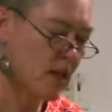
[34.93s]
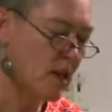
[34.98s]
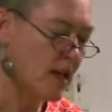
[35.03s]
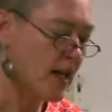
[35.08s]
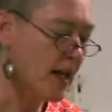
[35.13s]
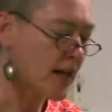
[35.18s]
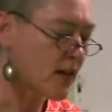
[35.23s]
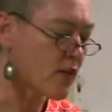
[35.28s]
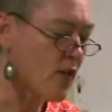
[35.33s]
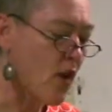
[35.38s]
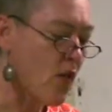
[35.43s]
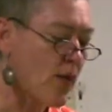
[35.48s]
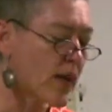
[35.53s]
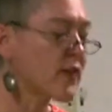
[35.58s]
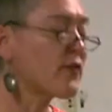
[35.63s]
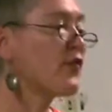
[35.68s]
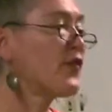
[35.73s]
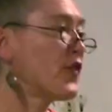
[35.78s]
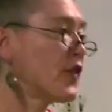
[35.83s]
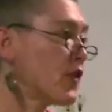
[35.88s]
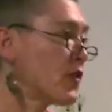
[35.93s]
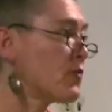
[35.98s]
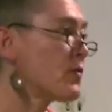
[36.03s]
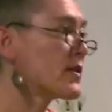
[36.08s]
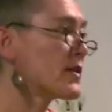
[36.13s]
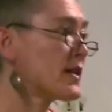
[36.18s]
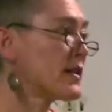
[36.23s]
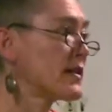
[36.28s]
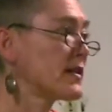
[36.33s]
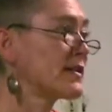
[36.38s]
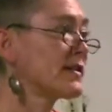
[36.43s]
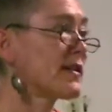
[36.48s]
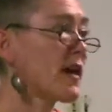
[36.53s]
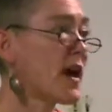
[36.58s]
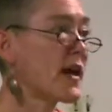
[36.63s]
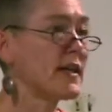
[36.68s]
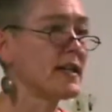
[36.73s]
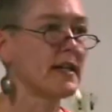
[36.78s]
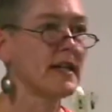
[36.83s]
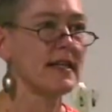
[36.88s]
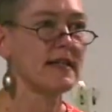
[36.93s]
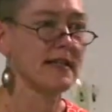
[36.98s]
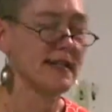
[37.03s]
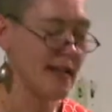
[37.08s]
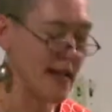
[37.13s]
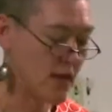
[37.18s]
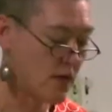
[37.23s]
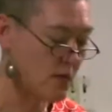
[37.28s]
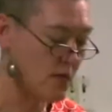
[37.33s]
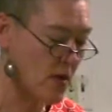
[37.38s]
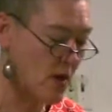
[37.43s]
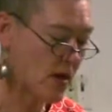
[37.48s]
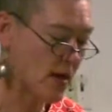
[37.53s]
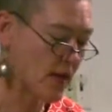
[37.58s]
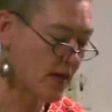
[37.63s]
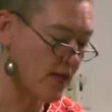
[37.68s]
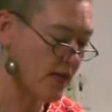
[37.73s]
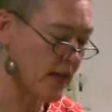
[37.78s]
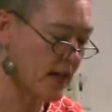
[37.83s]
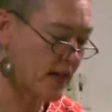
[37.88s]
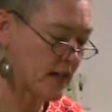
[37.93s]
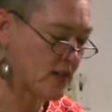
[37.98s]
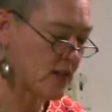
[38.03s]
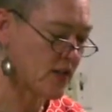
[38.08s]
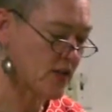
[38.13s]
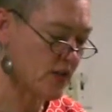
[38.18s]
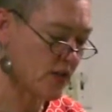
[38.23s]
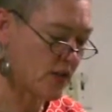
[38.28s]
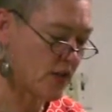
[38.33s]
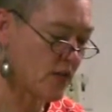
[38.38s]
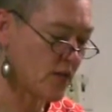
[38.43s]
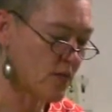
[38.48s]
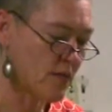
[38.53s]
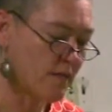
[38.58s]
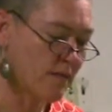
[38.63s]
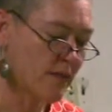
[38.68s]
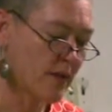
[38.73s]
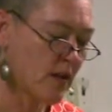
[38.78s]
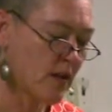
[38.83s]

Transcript: And growing food was a decidedly down-market thing to do.